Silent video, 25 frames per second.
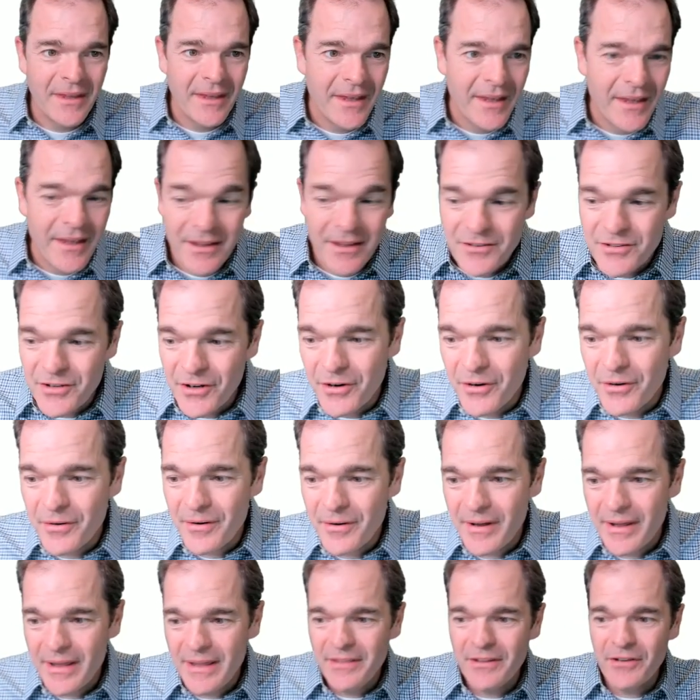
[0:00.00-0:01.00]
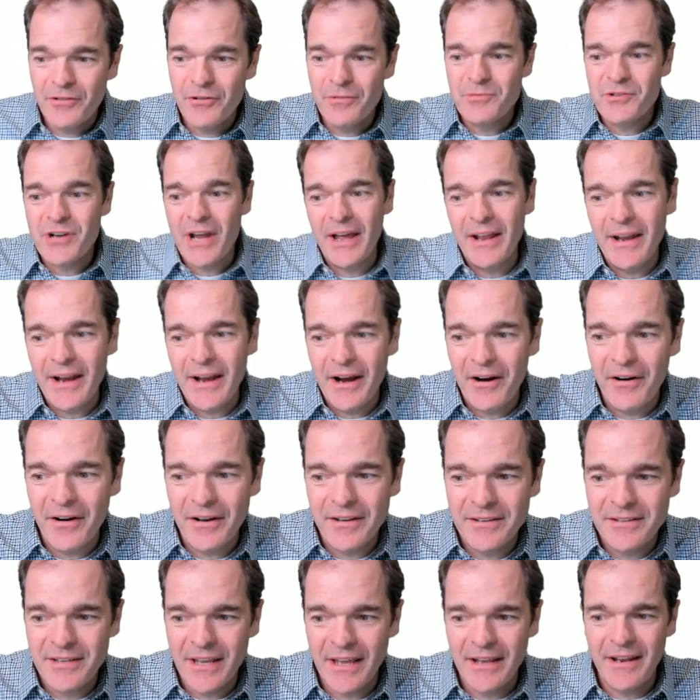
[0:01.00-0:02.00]
So in the group chat, Eric
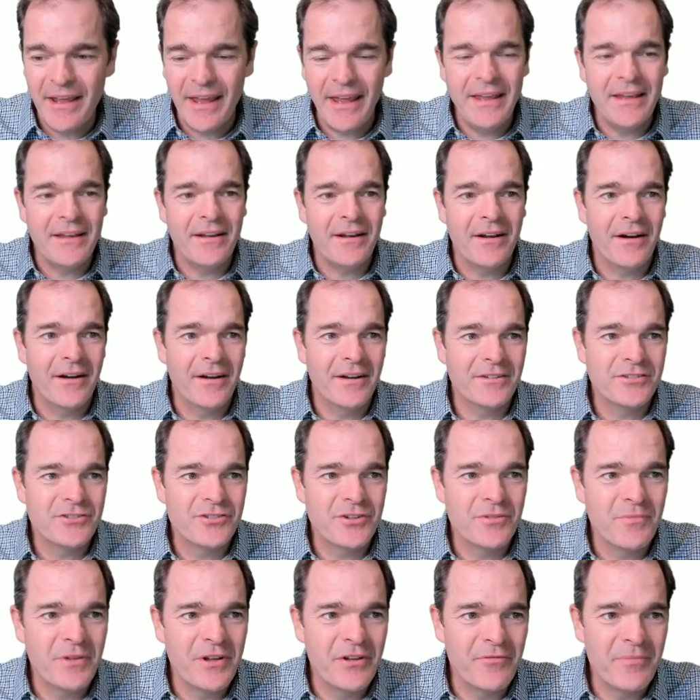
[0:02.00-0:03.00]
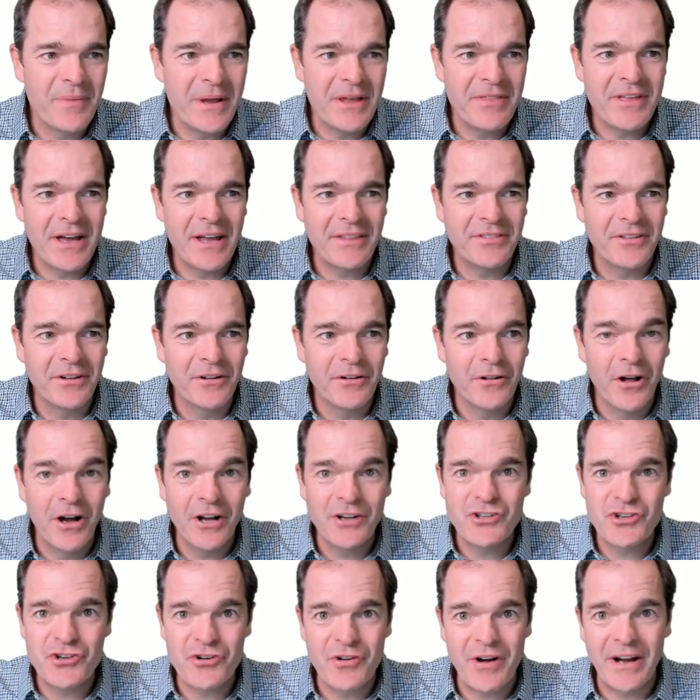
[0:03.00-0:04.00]
said, hey, shouldn't we have made that the
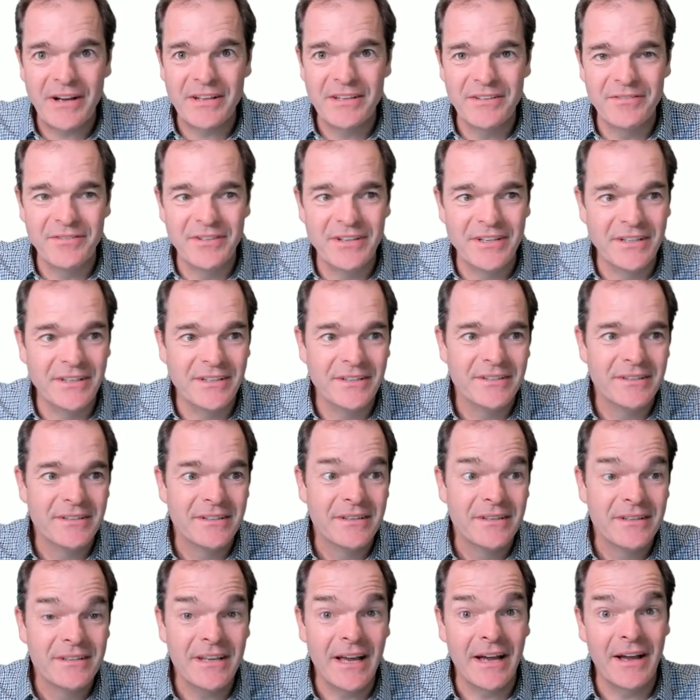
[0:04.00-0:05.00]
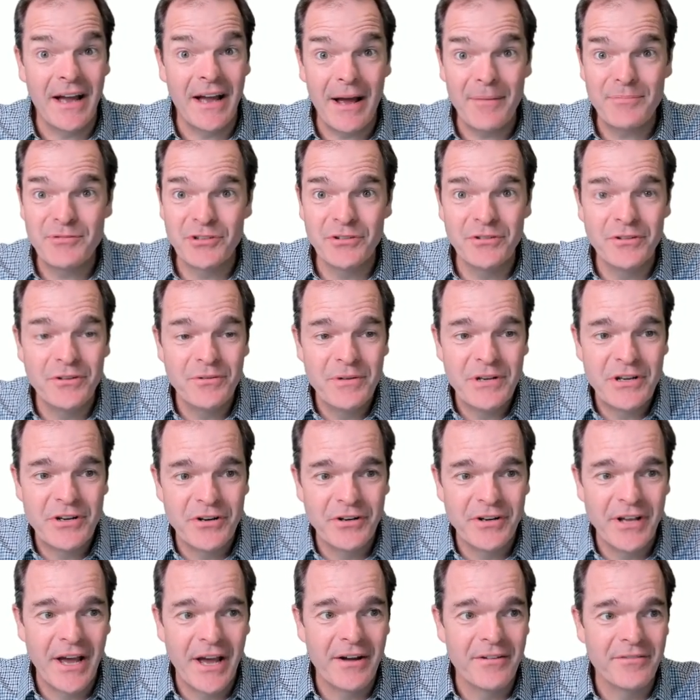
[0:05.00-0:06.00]
launcher activity? Yeah, absolutely we could
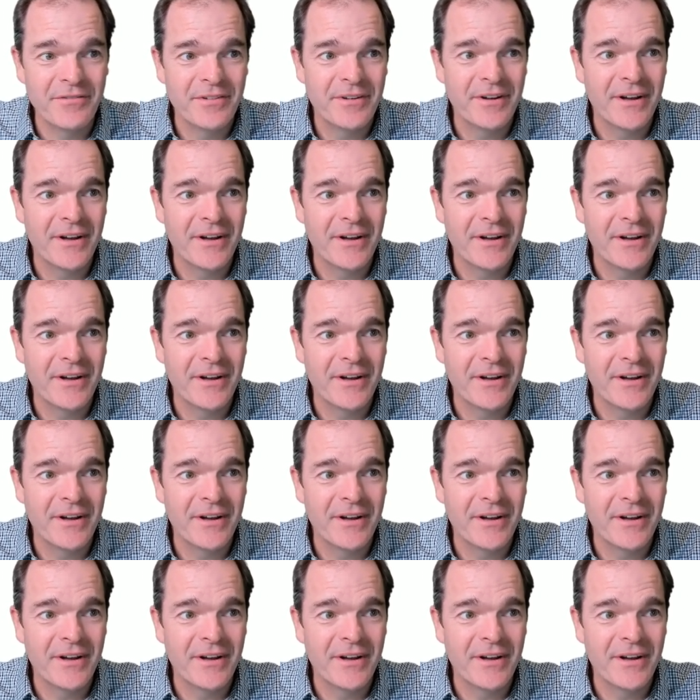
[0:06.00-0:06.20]
have.